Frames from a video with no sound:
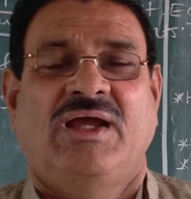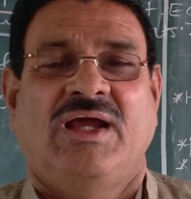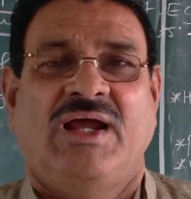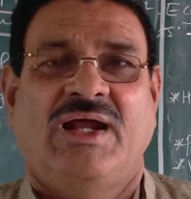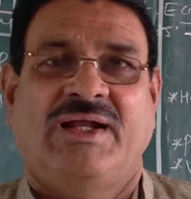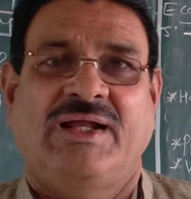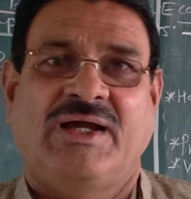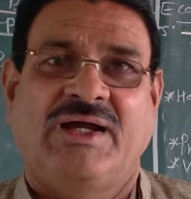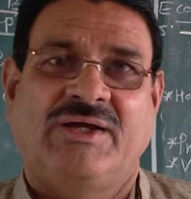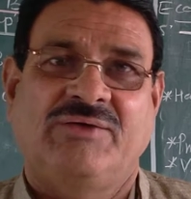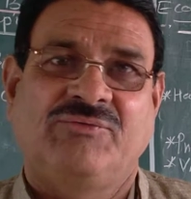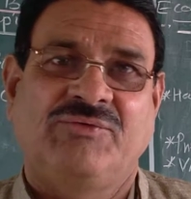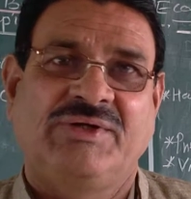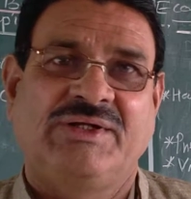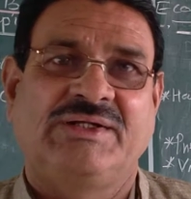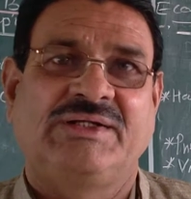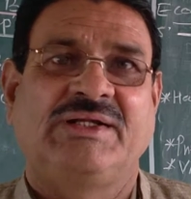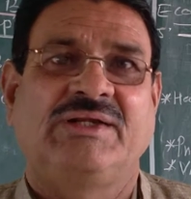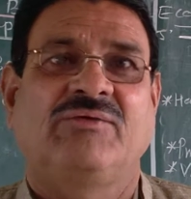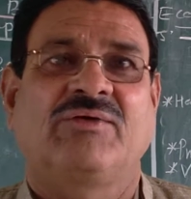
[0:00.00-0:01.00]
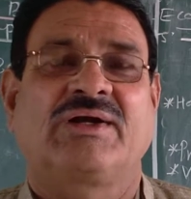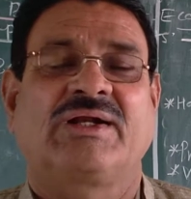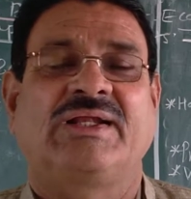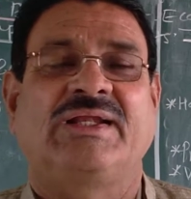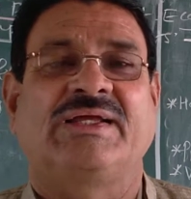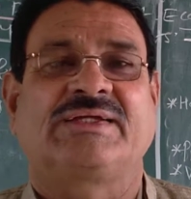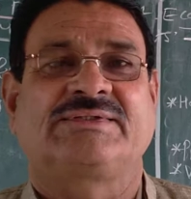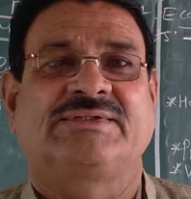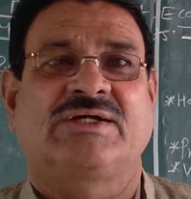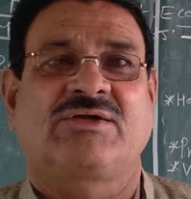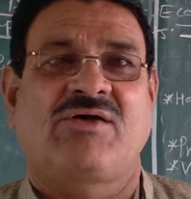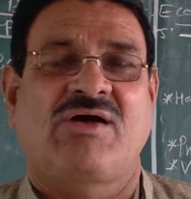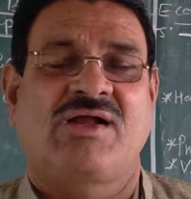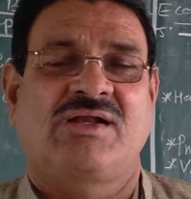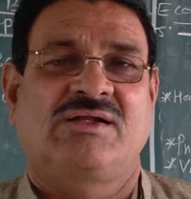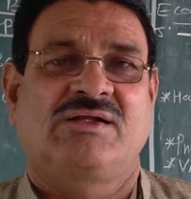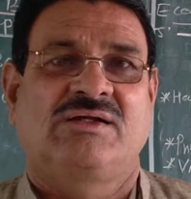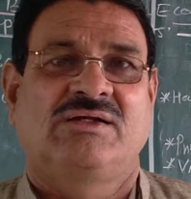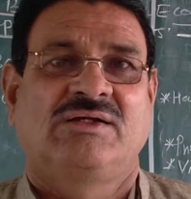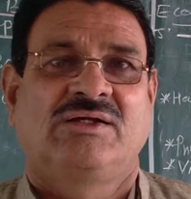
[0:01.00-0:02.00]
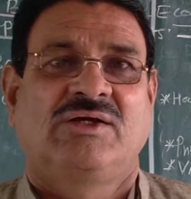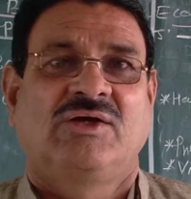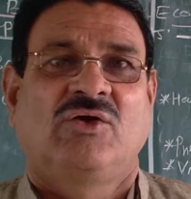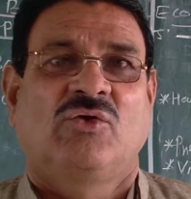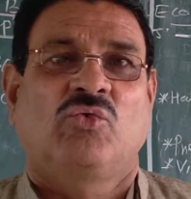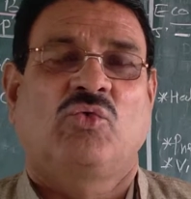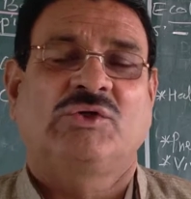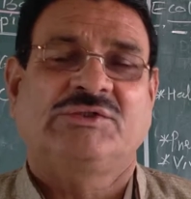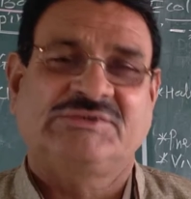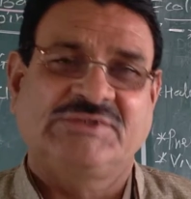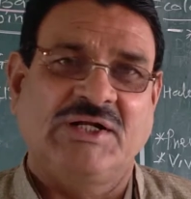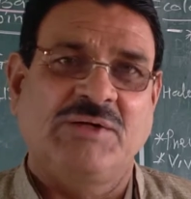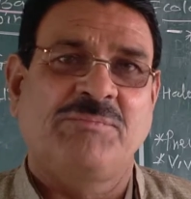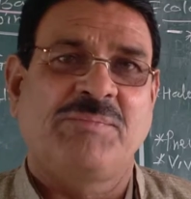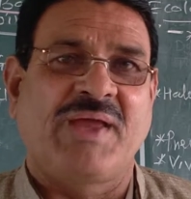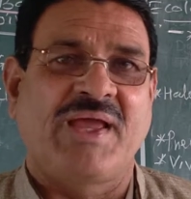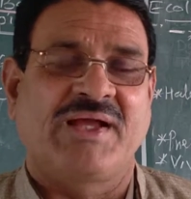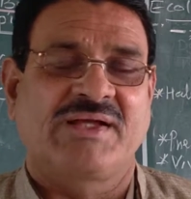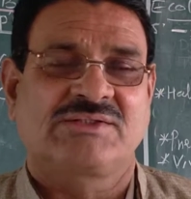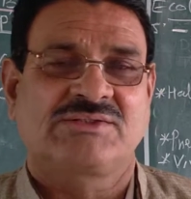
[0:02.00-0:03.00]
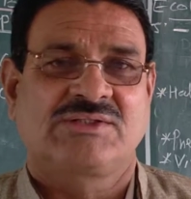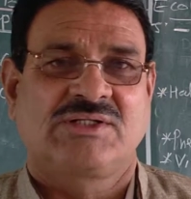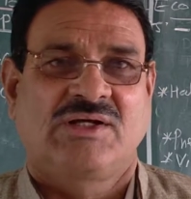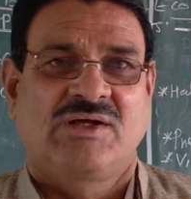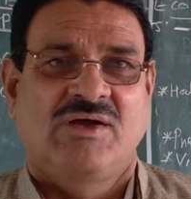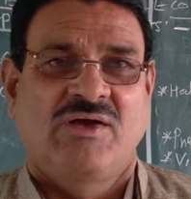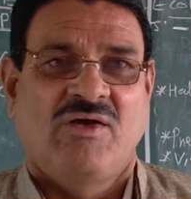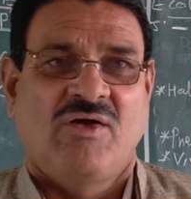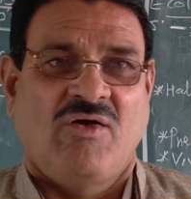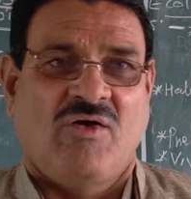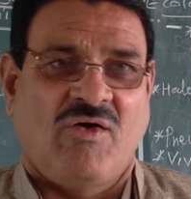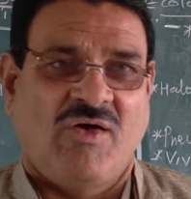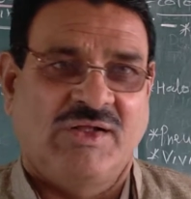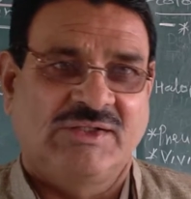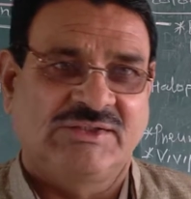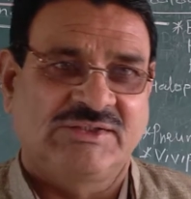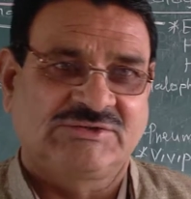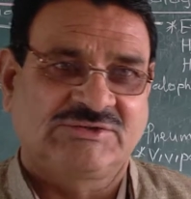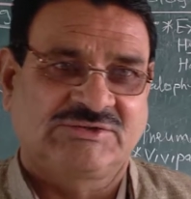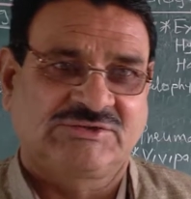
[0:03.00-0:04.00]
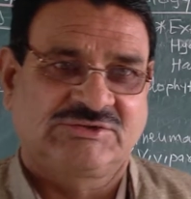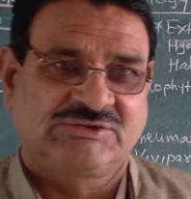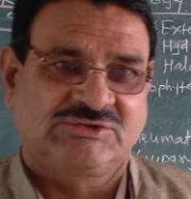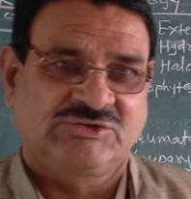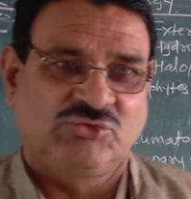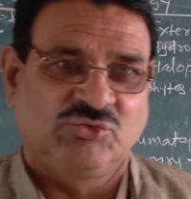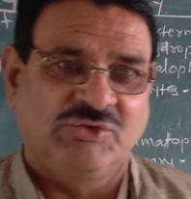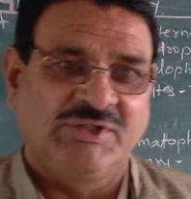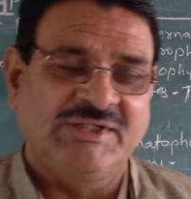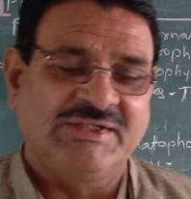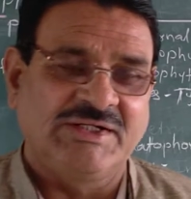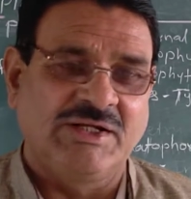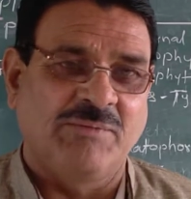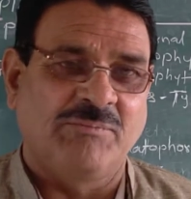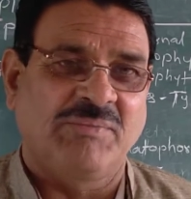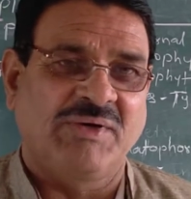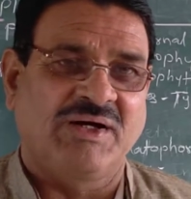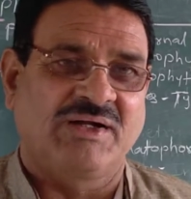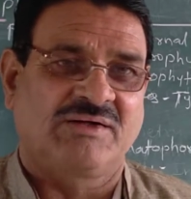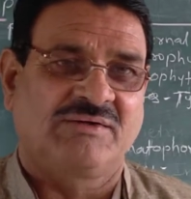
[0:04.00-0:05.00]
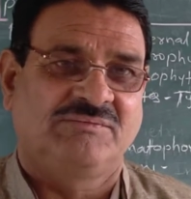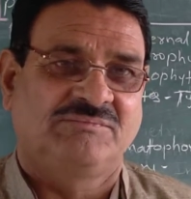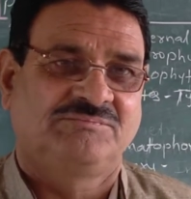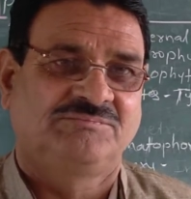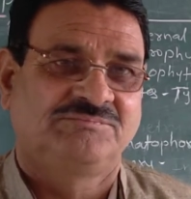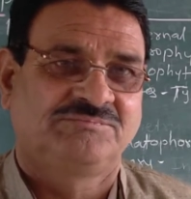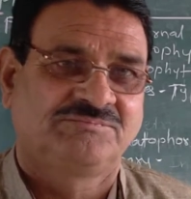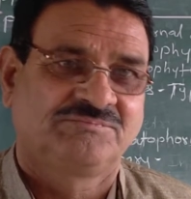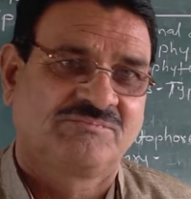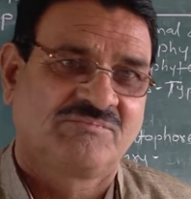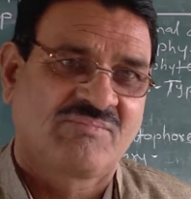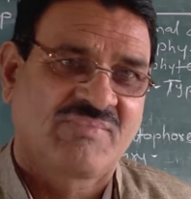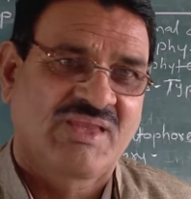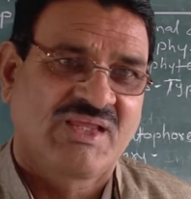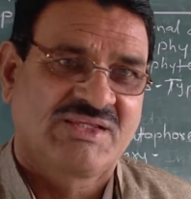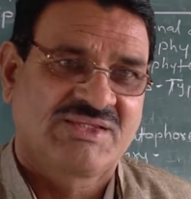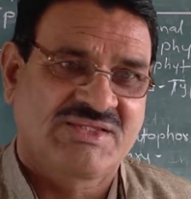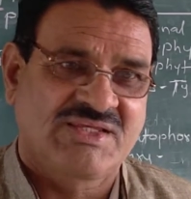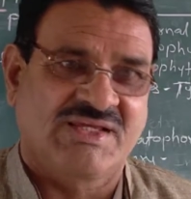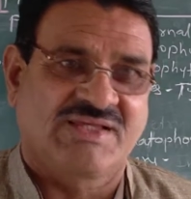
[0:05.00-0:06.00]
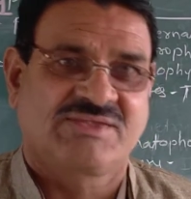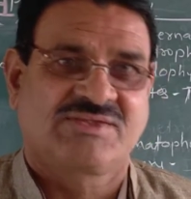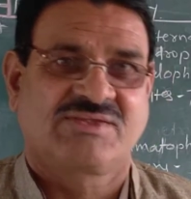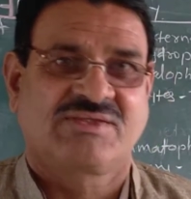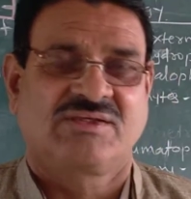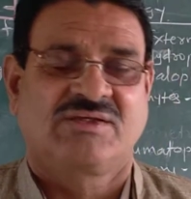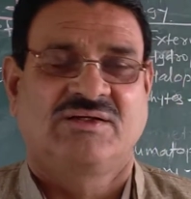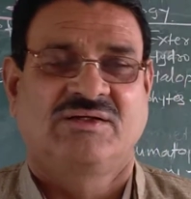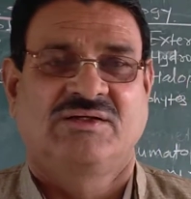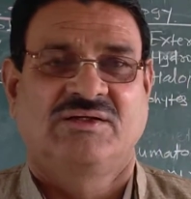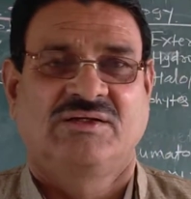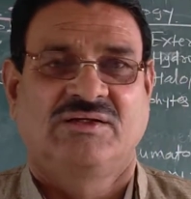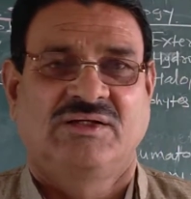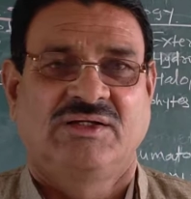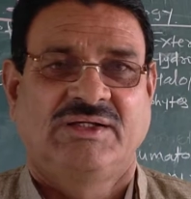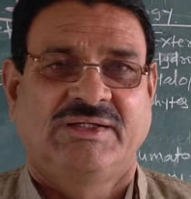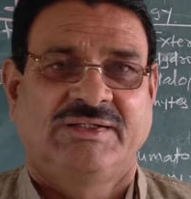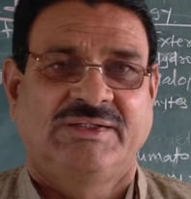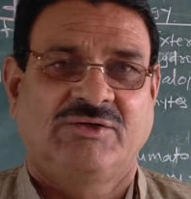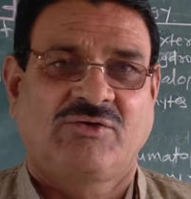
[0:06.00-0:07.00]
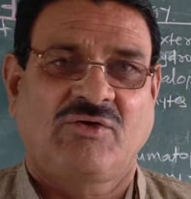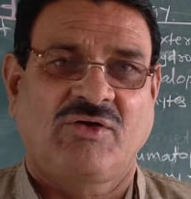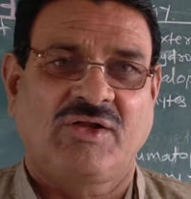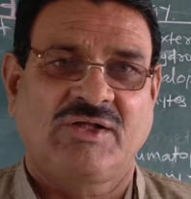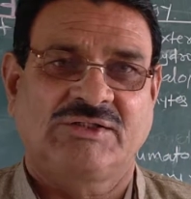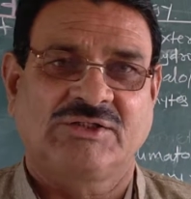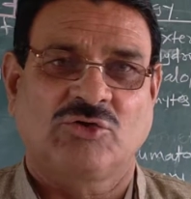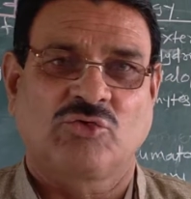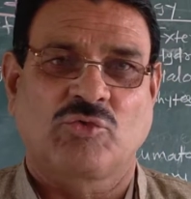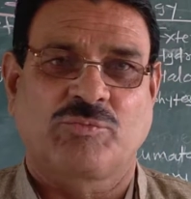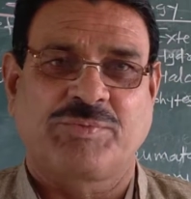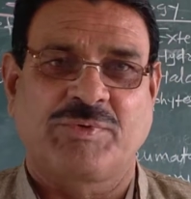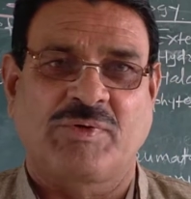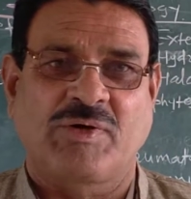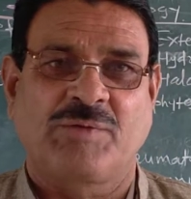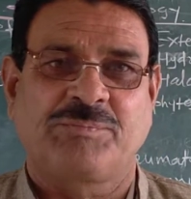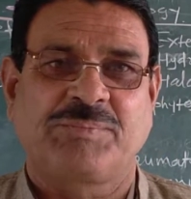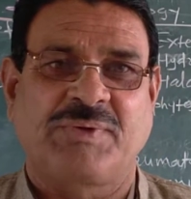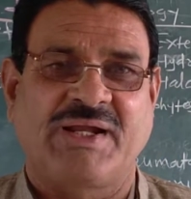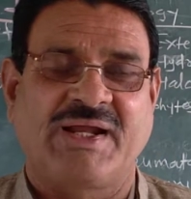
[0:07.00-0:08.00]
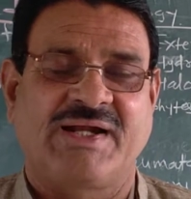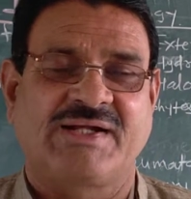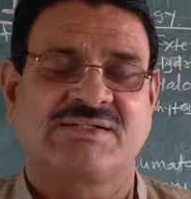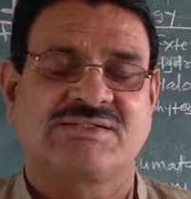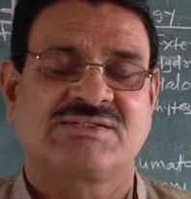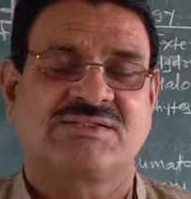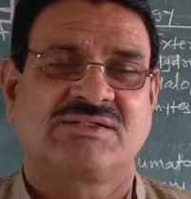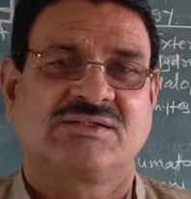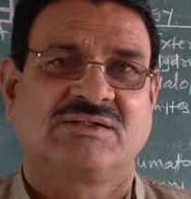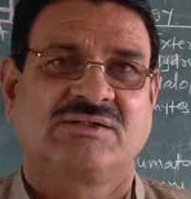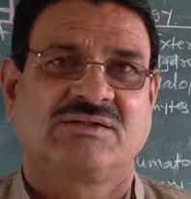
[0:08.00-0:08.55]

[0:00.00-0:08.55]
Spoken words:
and I will deliver a lecture on question banks on the unit number 6, ecological grouping of plants.